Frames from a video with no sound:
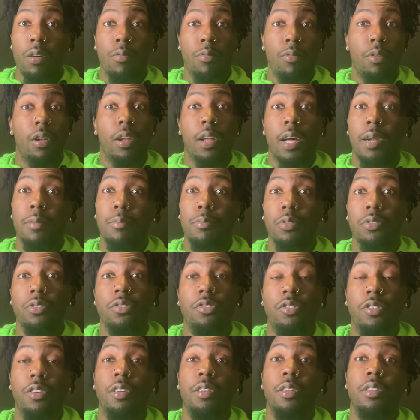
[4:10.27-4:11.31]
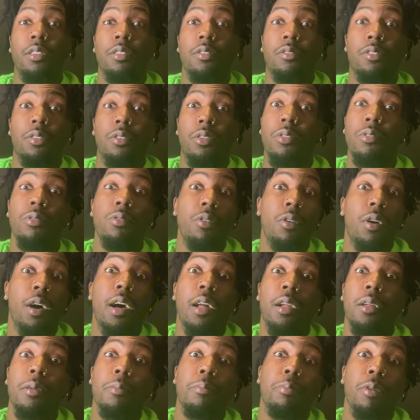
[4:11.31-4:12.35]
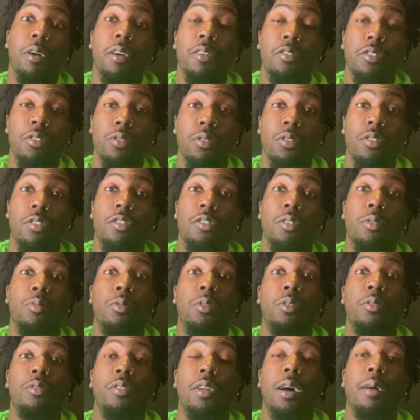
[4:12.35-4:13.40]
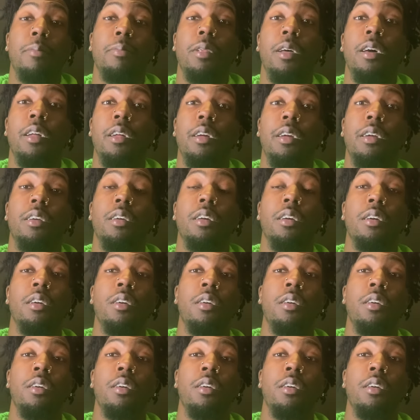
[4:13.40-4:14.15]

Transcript: with a lot of bullshit so you know how to impress yours so when you stop letting